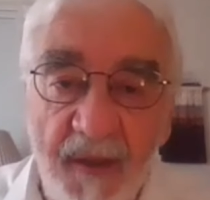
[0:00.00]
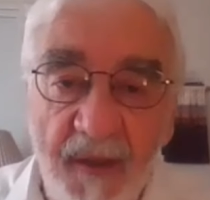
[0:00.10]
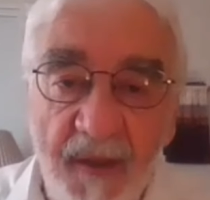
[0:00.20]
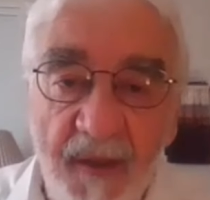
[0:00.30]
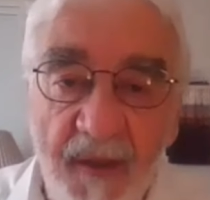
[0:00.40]

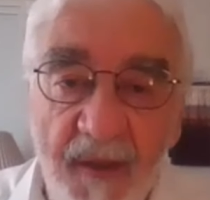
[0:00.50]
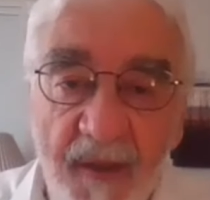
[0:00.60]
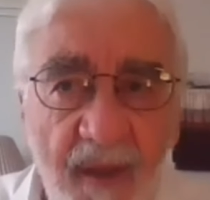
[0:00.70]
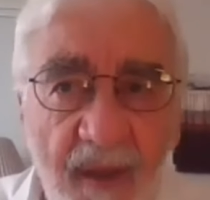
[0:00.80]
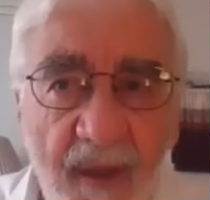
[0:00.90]
So
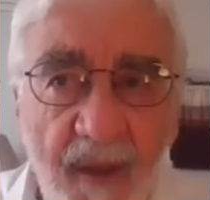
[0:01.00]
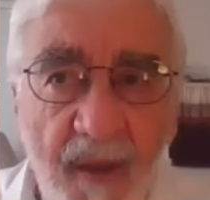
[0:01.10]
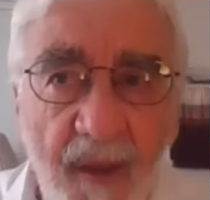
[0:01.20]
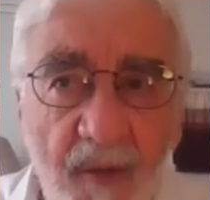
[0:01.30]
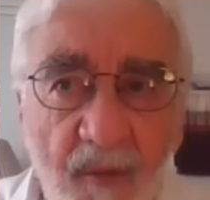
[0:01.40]
uh, I
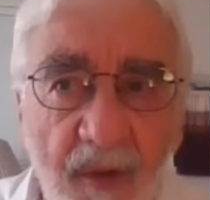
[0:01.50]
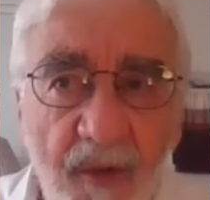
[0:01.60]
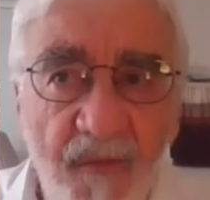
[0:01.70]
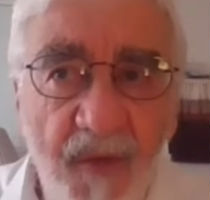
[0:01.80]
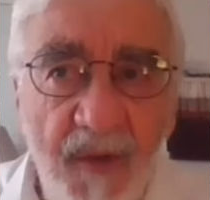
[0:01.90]
wonder if you
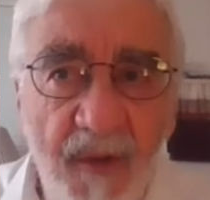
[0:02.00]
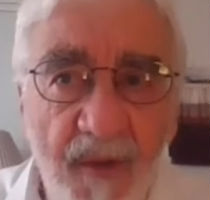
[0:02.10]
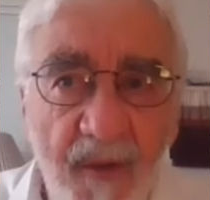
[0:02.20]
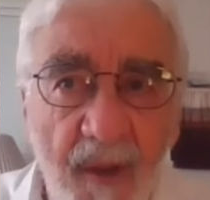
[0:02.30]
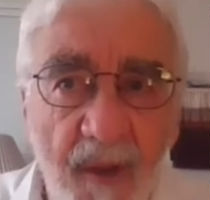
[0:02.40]
could
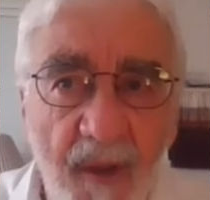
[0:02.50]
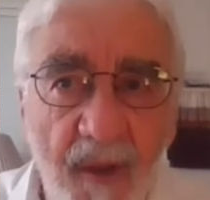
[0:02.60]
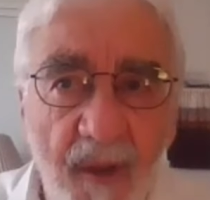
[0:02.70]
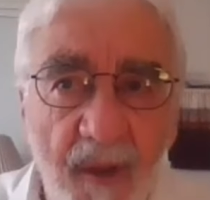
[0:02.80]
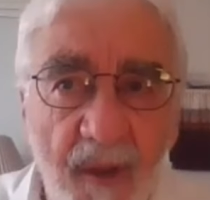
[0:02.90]
um,
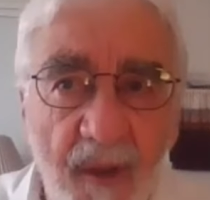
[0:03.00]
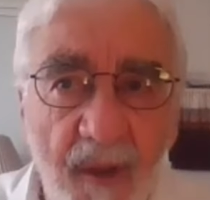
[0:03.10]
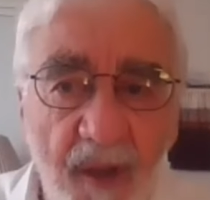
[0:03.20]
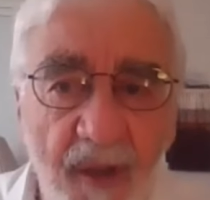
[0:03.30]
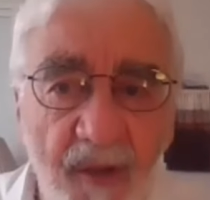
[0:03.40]
talk a
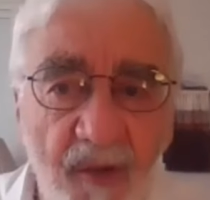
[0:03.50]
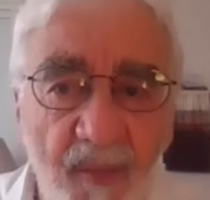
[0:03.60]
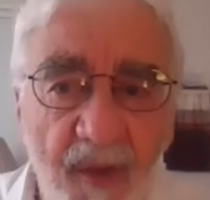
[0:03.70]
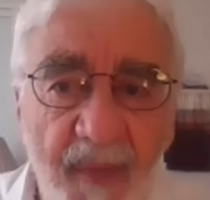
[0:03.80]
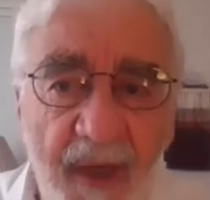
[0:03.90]
little bit
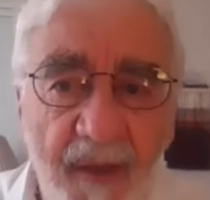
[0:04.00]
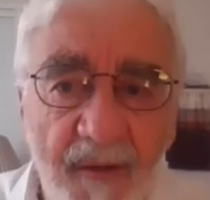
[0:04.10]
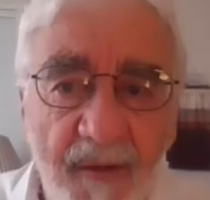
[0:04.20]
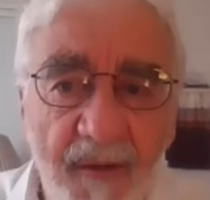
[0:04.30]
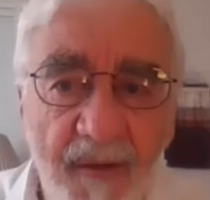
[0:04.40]
about
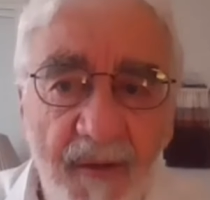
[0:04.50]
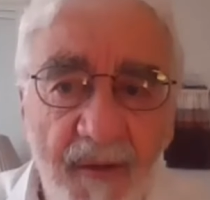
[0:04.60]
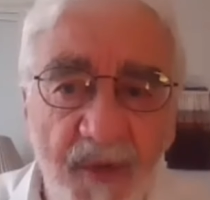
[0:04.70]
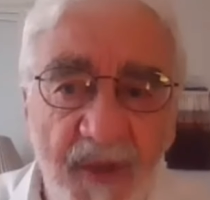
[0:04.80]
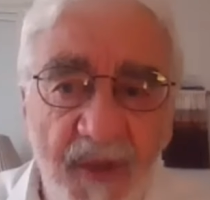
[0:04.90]
your
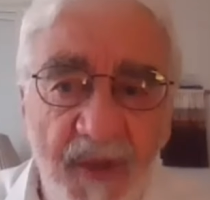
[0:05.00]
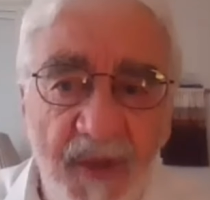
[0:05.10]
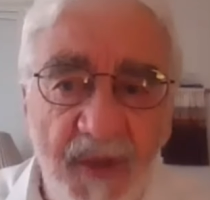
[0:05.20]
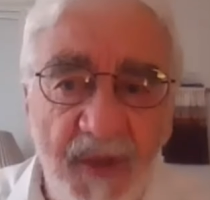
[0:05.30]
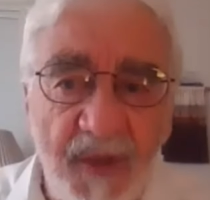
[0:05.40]
perception about
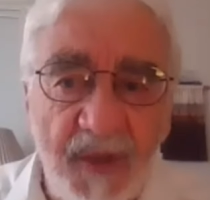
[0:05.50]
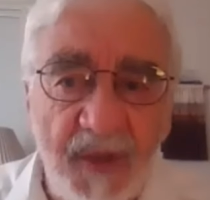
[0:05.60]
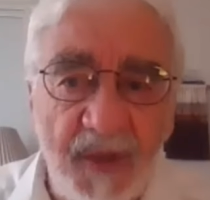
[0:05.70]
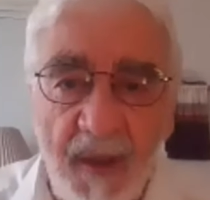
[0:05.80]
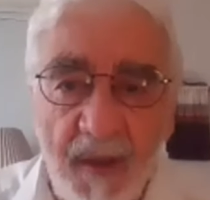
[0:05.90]

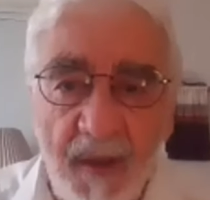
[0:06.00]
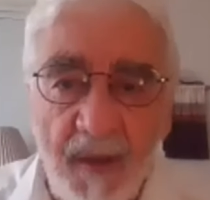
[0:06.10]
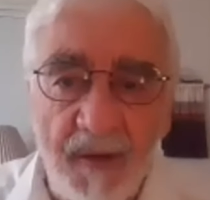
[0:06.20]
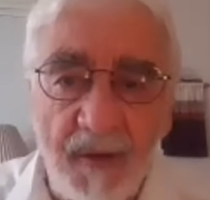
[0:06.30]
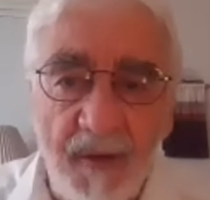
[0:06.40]
uh,
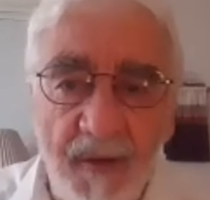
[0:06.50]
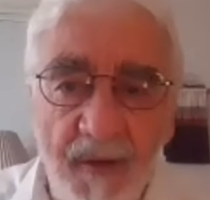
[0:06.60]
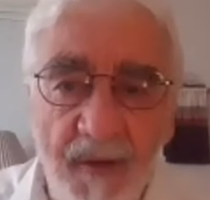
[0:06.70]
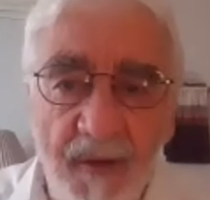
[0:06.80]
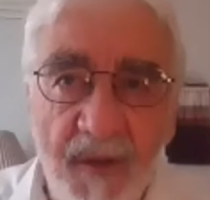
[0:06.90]

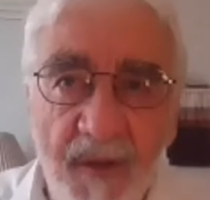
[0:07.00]
different